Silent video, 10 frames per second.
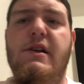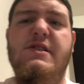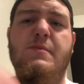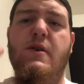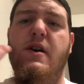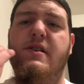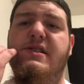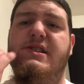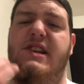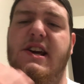It's more
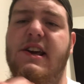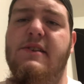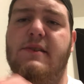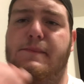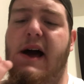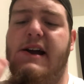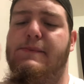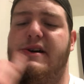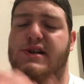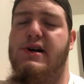stinging the back of
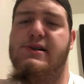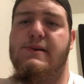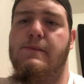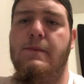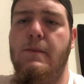my tongue